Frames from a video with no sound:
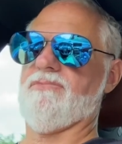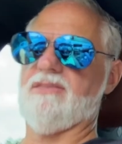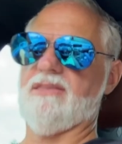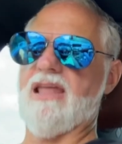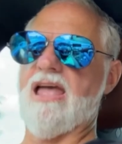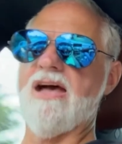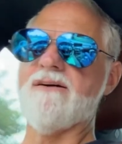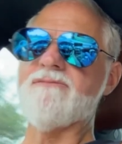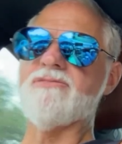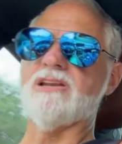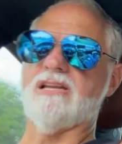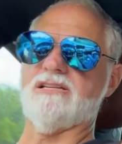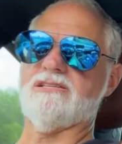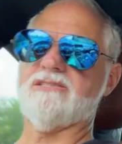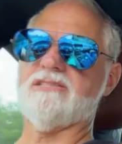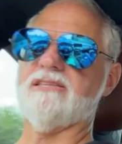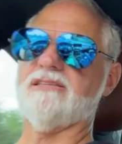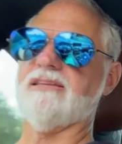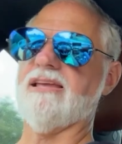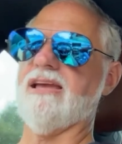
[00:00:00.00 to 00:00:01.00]

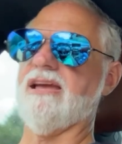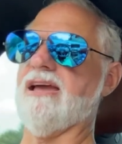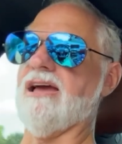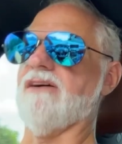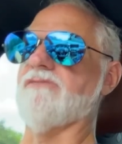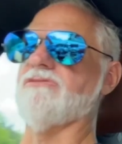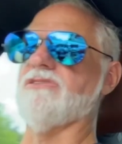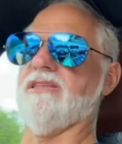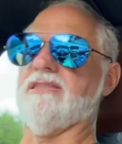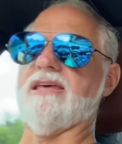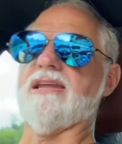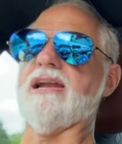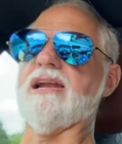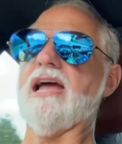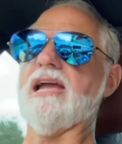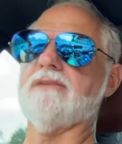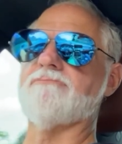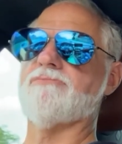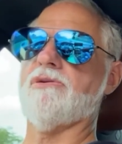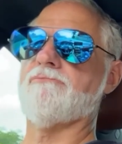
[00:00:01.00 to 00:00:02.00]
evidence that they have, and then I
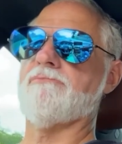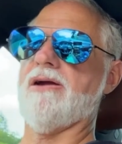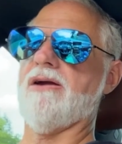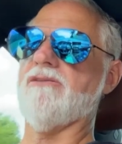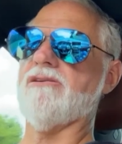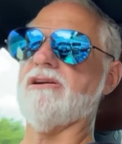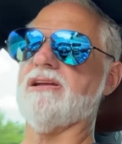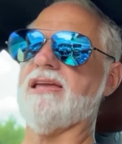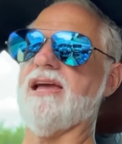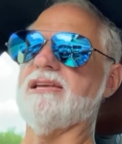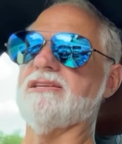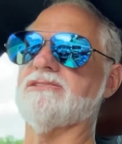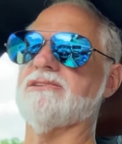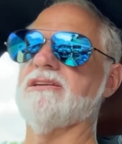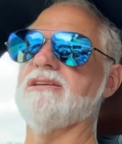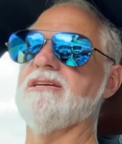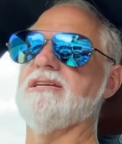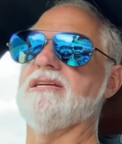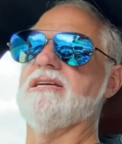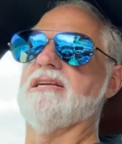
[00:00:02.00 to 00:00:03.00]
can prepare a case.
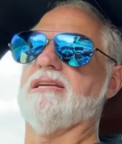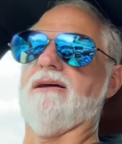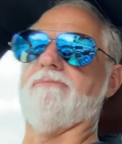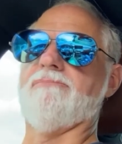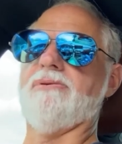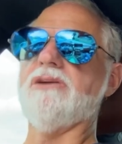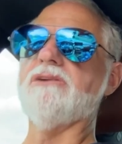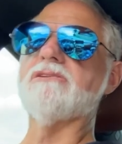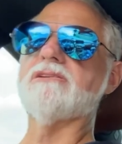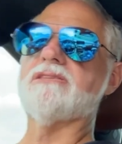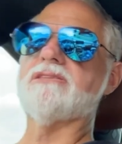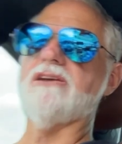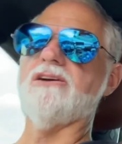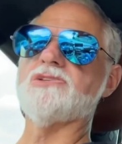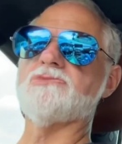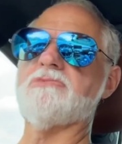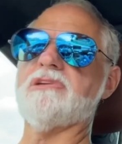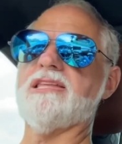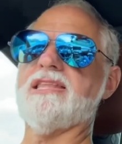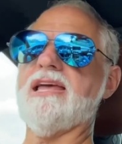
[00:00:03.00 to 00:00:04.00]
Now, Peter
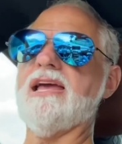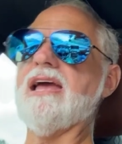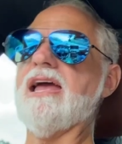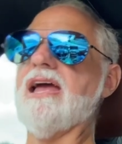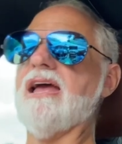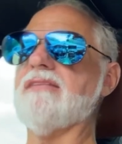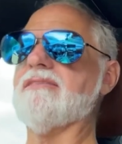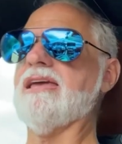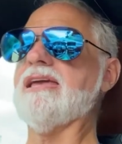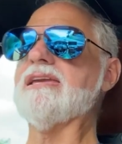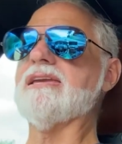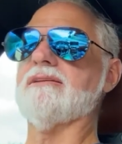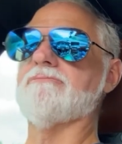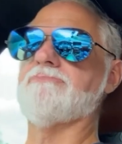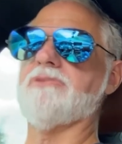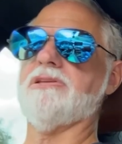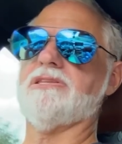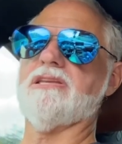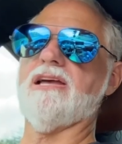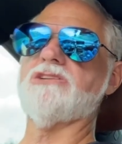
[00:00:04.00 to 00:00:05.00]
tells me they can
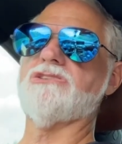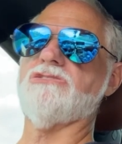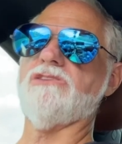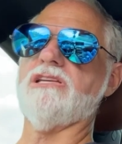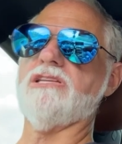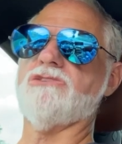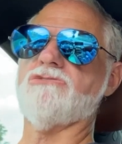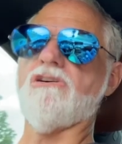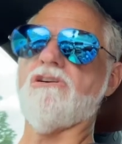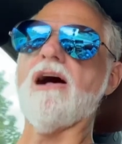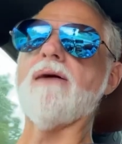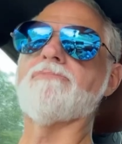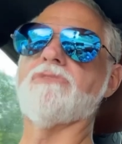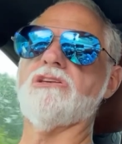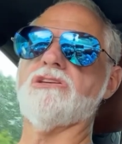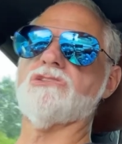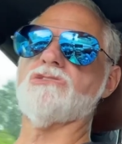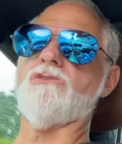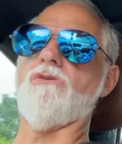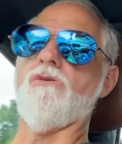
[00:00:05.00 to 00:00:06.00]
potentially drop
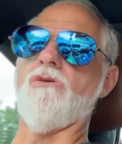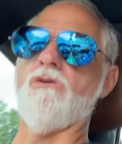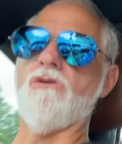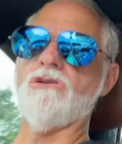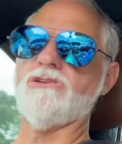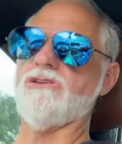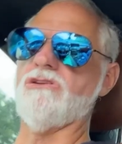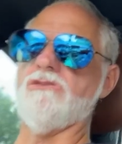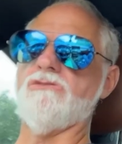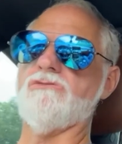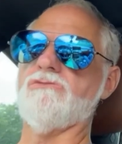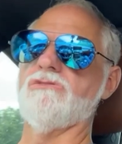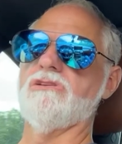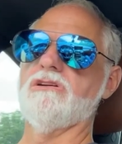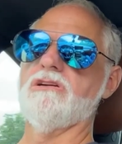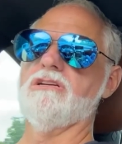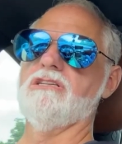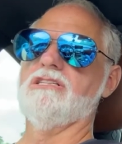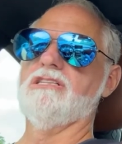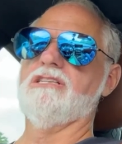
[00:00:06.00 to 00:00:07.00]
this on you
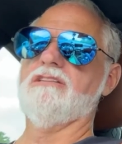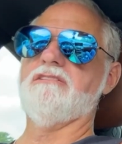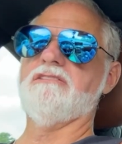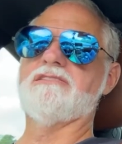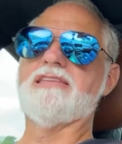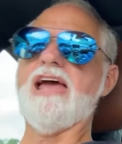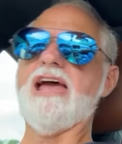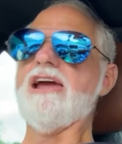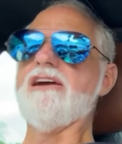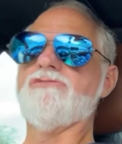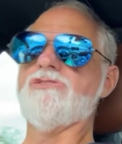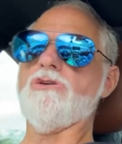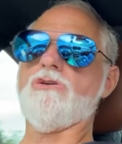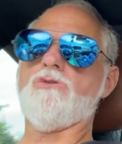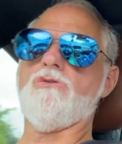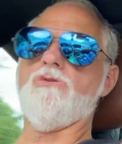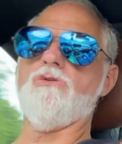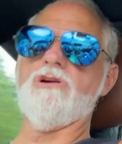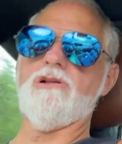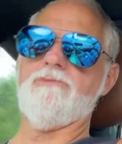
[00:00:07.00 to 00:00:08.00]
the day of your
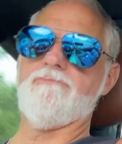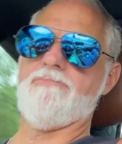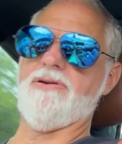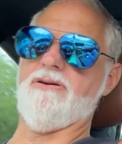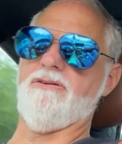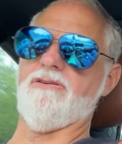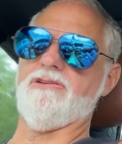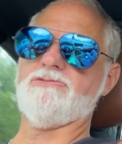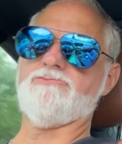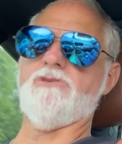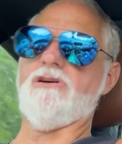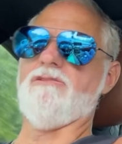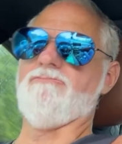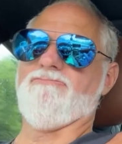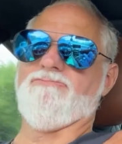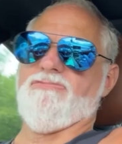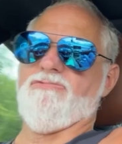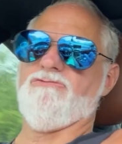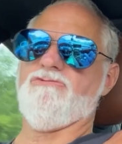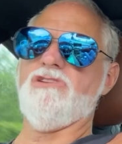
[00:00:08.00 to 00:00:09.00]
court appearance. Well,
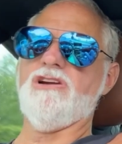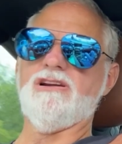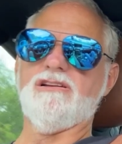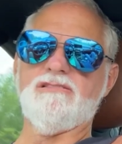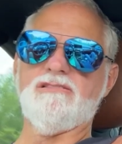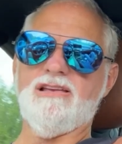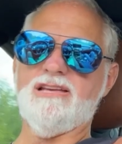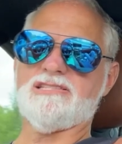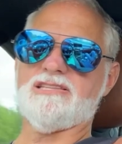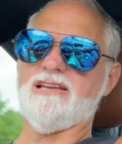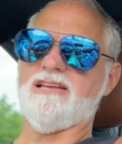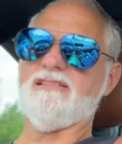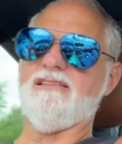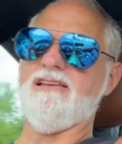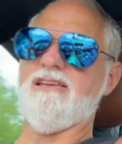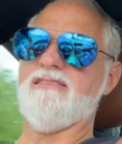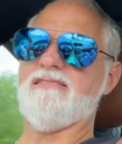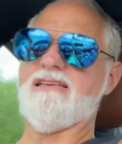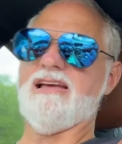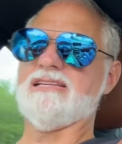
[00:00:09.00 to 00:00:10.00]

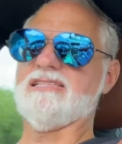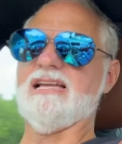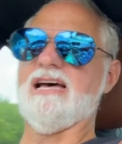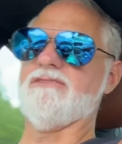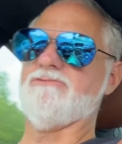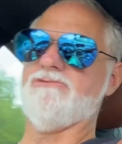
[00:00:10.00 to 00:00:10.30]
realistically, that's not